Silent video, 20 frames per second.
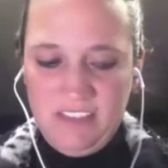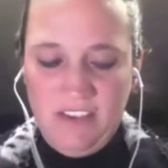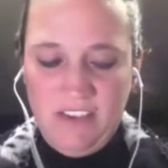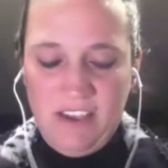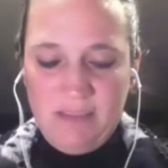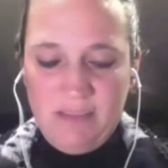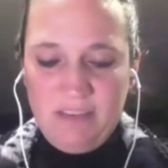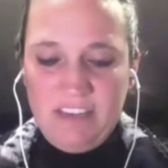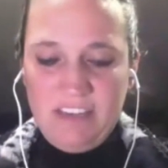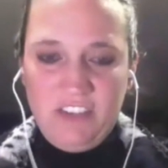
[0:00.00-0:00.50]

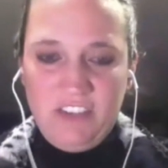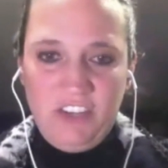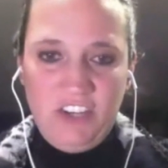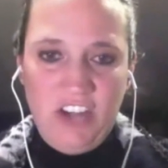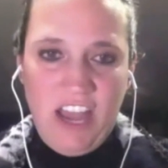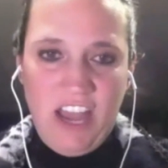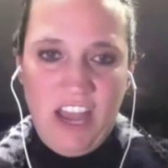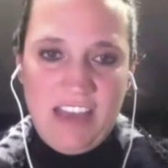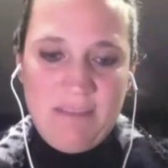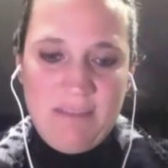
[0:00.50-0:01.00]
So I'm going to
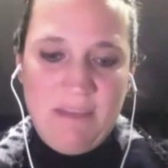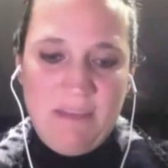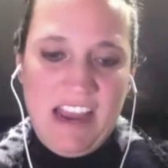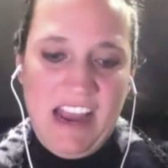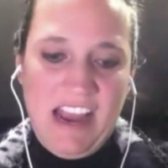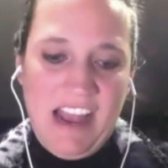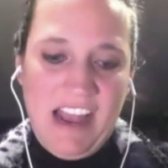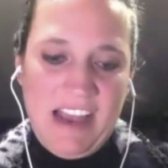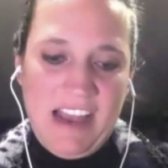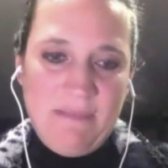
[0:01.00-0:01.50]
turn on
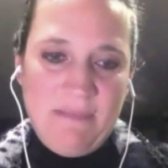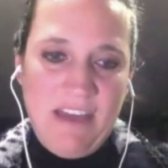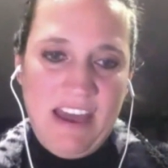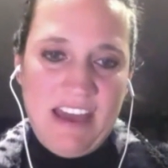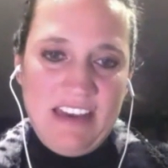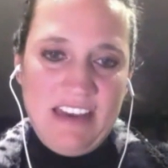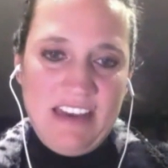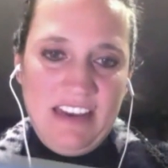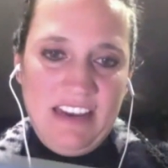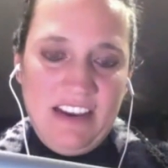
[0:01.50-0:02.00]
my iPad